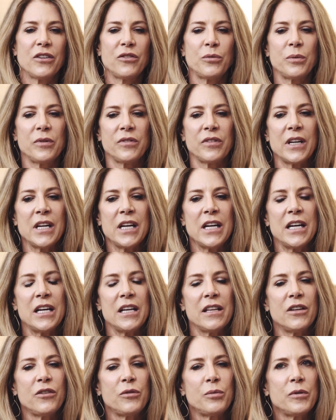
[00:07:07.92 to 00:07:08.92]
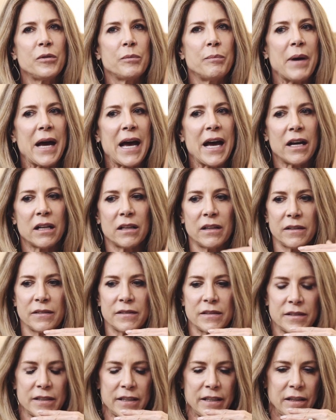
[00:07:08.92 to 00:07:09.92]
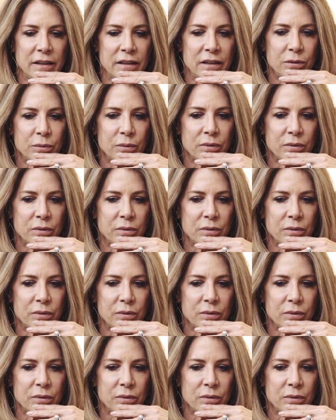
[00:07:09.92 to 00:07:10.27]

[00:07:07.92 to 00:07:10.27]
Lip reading: this was back. Let's see. This